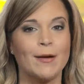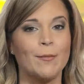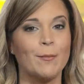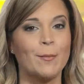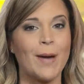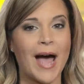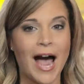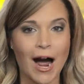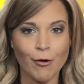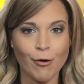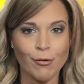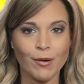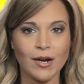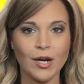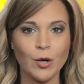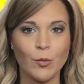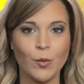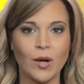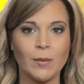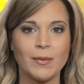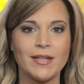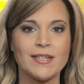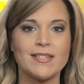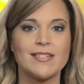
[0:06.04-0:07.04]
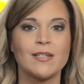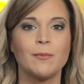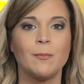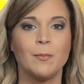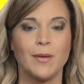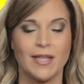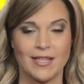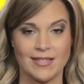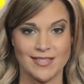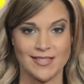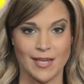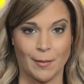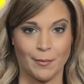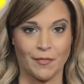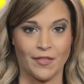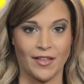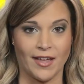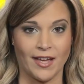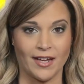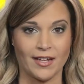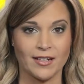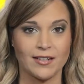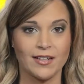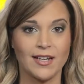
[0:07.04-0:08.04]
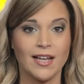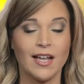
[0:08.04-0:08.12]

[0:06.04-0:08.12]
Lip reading: empowering women to be something.